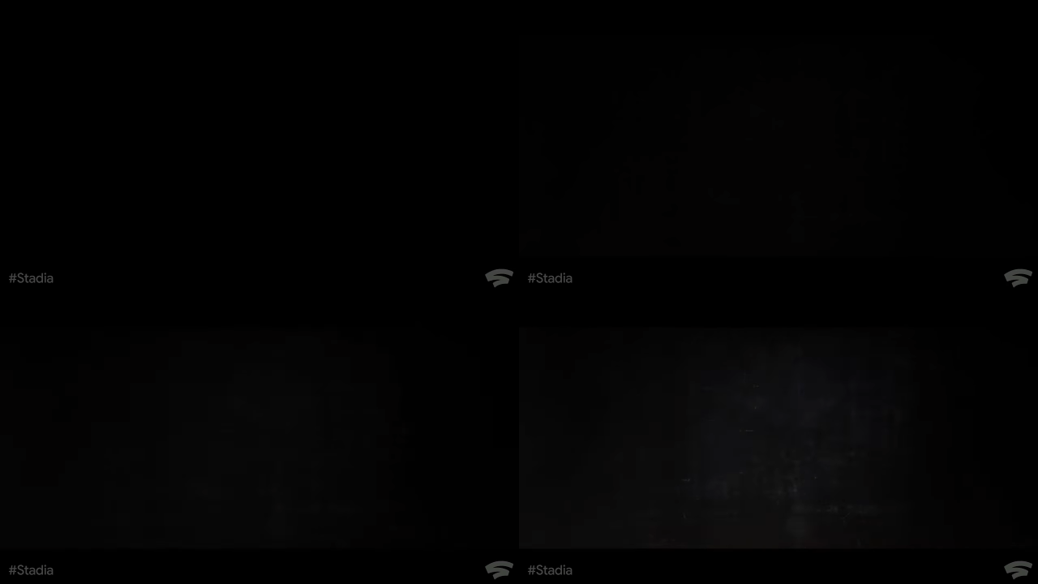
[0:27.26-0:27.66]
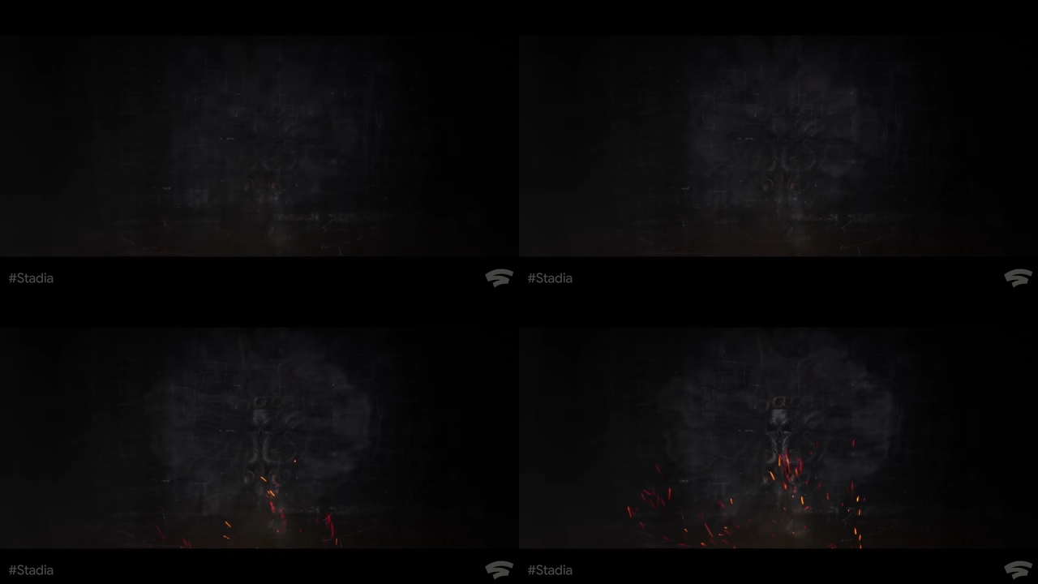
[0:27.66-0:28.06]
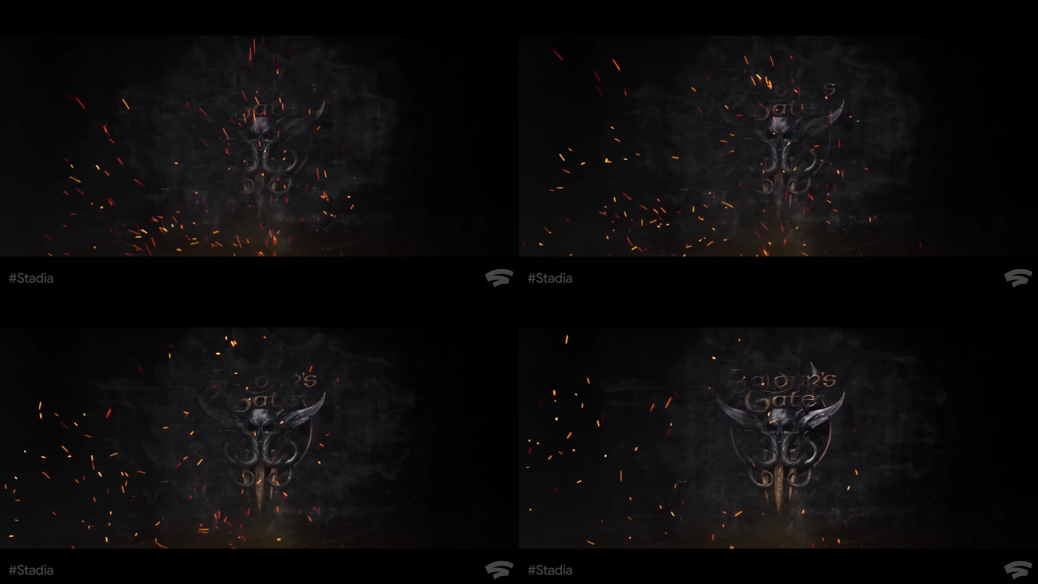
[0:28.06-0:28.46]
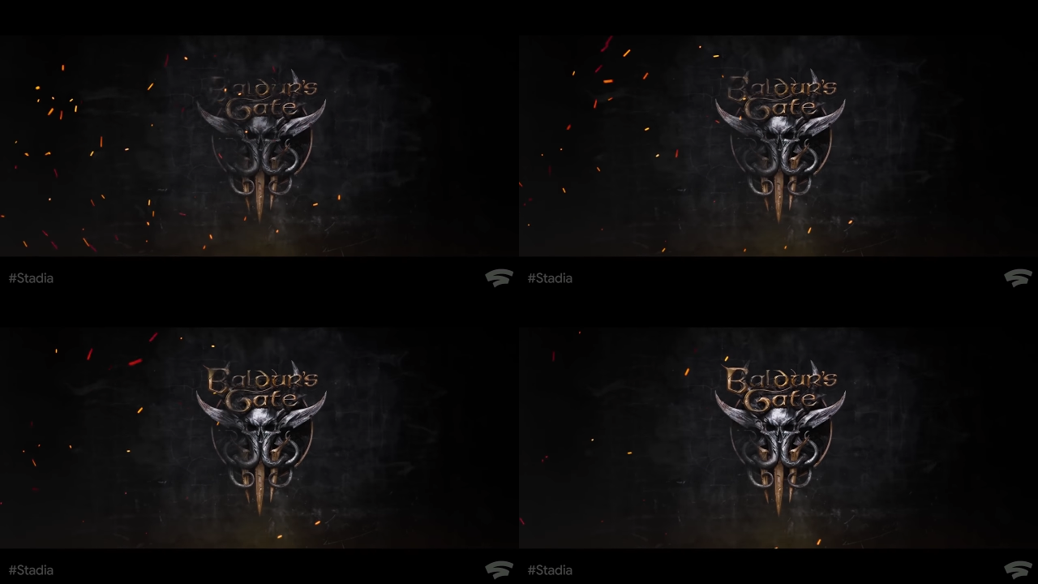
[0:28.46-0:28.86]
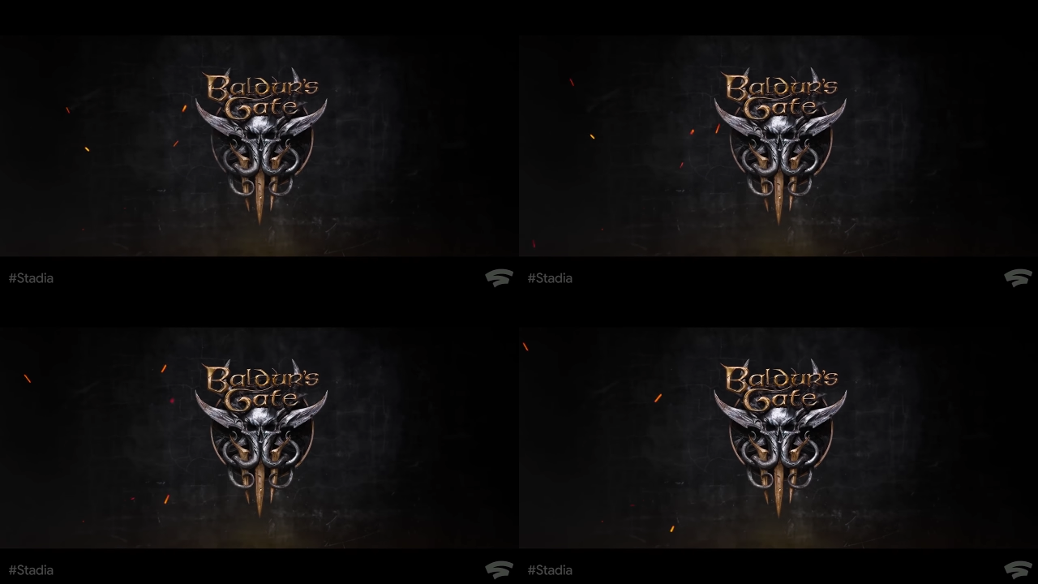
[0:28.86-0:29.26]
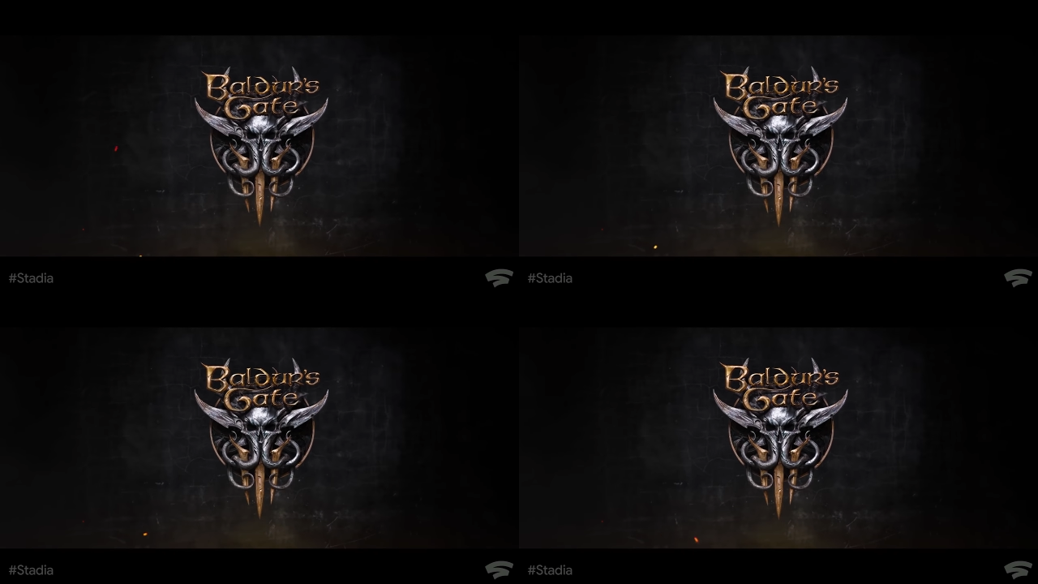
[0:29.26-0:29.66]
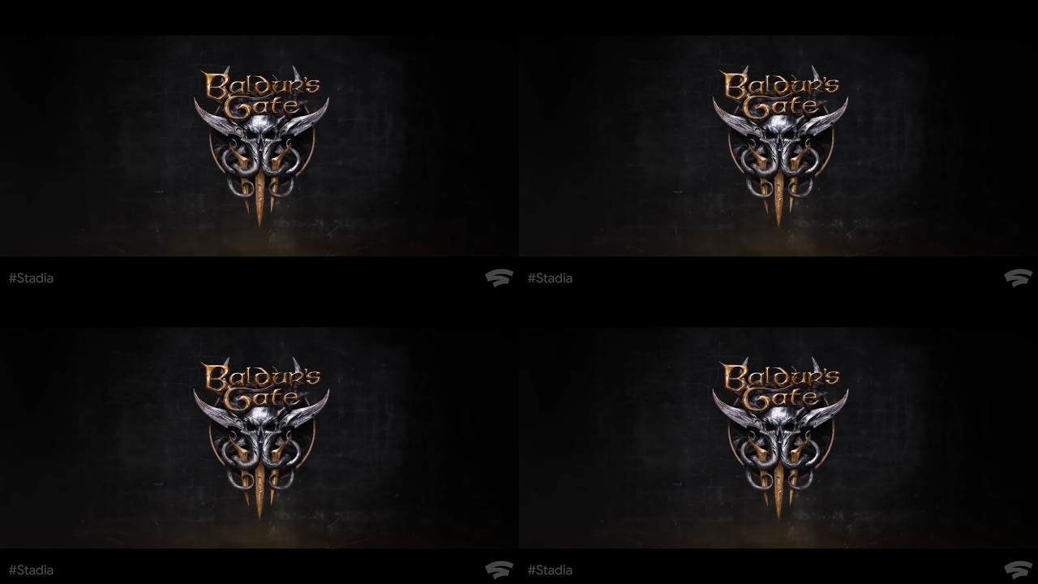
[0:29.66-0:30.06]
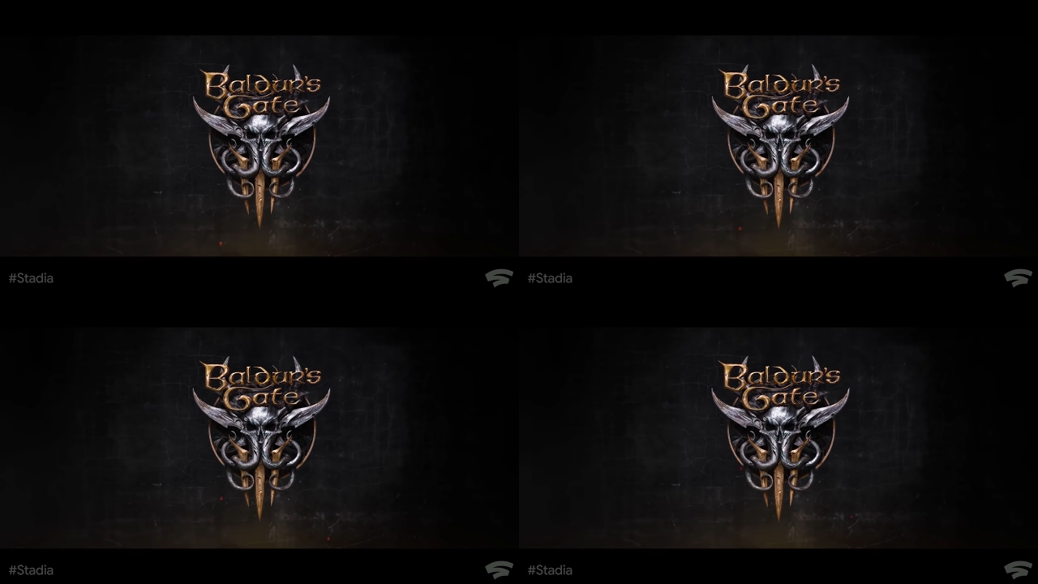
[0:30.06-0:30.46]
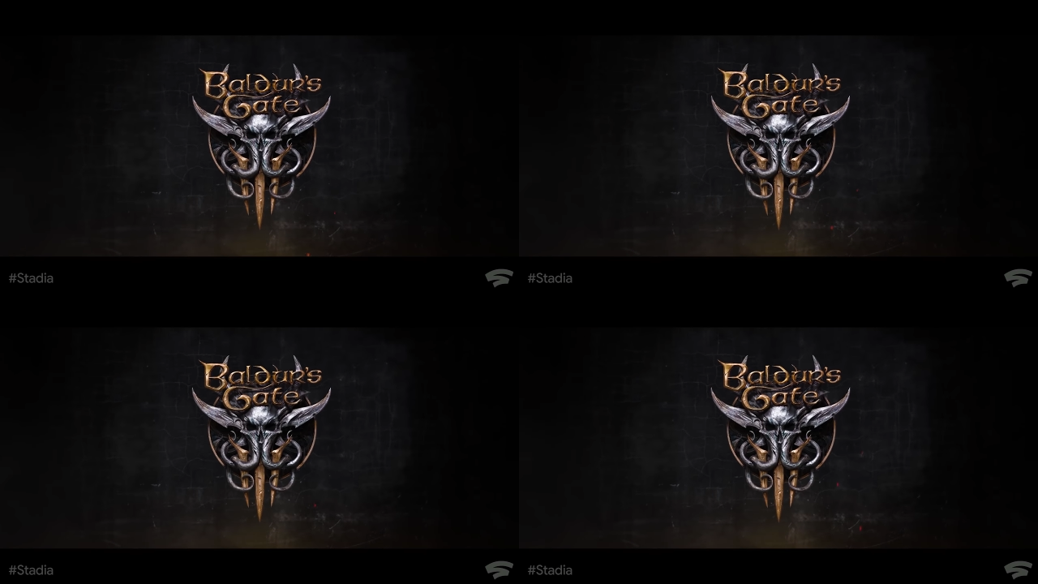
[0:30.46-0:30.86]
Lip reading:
(no speaker visible)